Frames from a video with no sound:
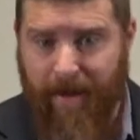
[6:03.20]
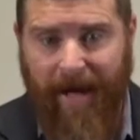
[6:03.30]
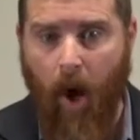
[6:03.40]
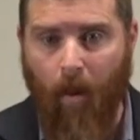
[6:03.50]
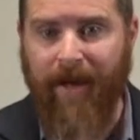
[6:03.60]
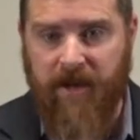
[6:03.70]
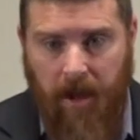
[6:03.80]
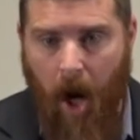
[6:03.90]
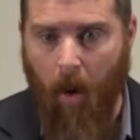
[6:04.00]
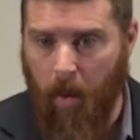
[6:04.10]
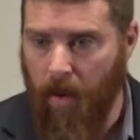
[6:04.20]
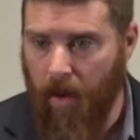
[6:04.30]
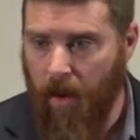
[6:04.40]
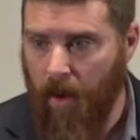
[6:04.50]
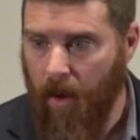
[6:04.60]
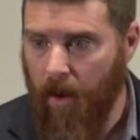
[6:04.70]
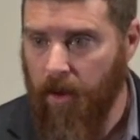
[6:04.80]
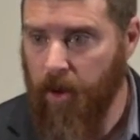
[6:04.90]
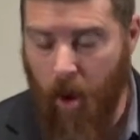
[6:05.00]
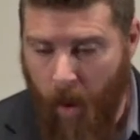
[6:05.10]
am I going to go?
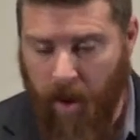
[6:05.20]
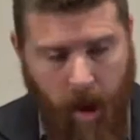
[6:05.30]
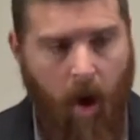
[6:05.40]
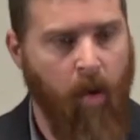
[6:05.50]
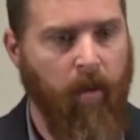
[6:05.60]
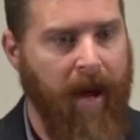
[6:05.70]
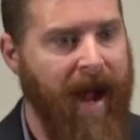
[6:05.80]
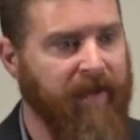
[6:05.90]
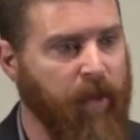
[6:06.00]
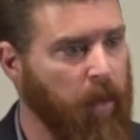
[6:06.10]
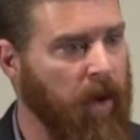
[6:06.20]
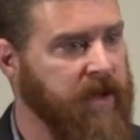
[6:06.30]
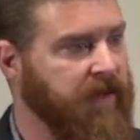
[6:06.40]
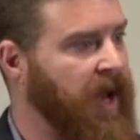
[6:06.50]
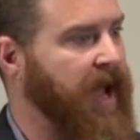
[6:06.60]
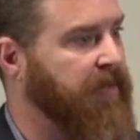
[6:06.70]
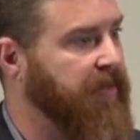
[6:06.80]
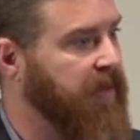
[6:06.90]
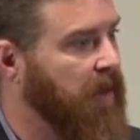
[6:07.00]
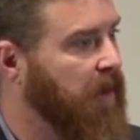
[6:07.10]
You alone have the words of life.